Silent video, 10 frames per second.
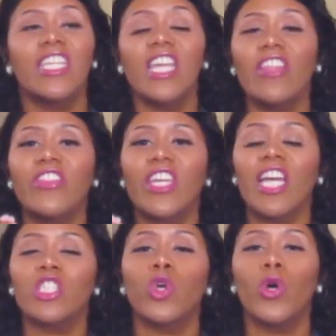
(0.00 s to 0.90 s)
Nothing
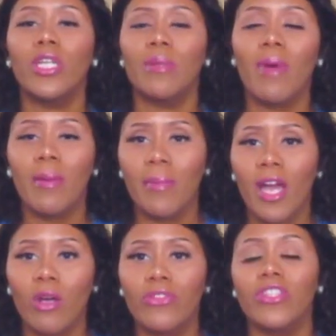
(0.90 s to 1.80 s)
has gone in my
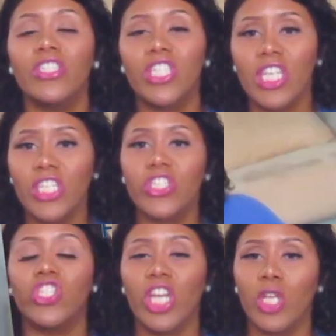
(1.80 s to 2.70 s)
mouth
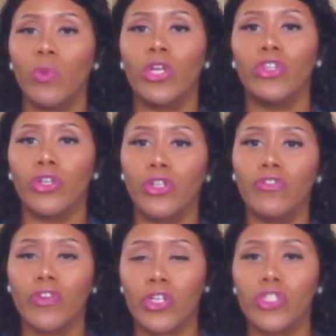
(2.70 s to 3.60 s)
since January
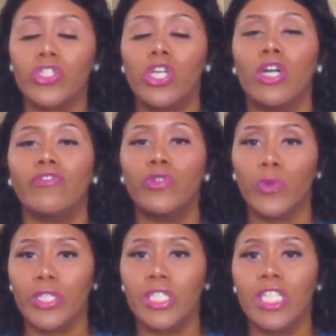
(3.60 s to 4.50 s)
31st of
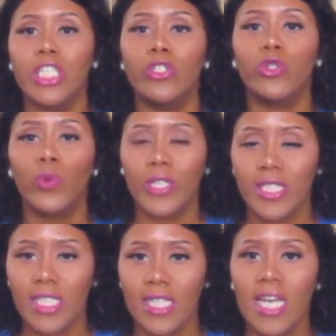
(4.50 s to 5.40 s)

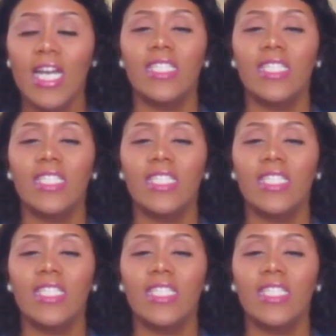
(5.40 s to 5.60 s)
2020.